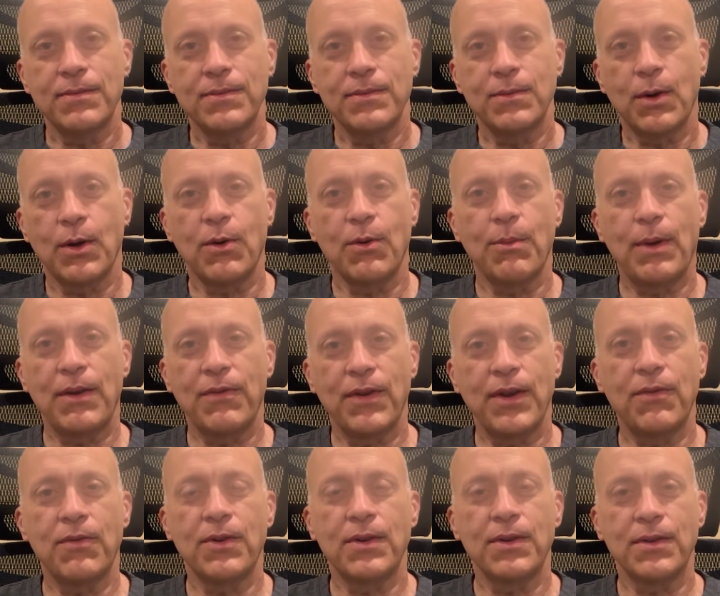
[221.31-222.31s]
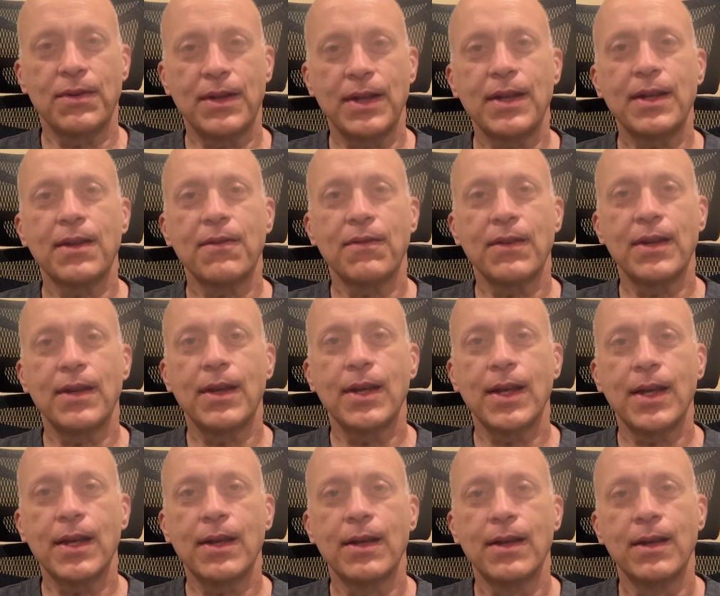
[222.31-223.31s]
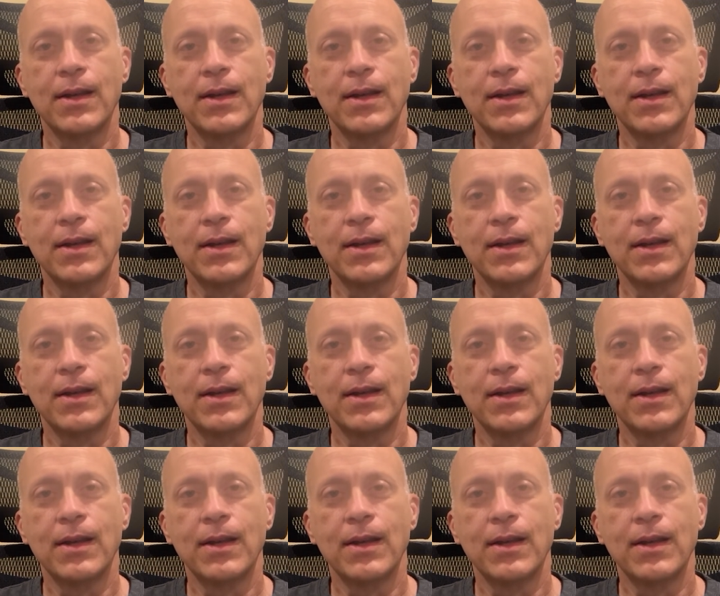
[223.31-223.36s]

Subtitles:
or my favorite thing of the day.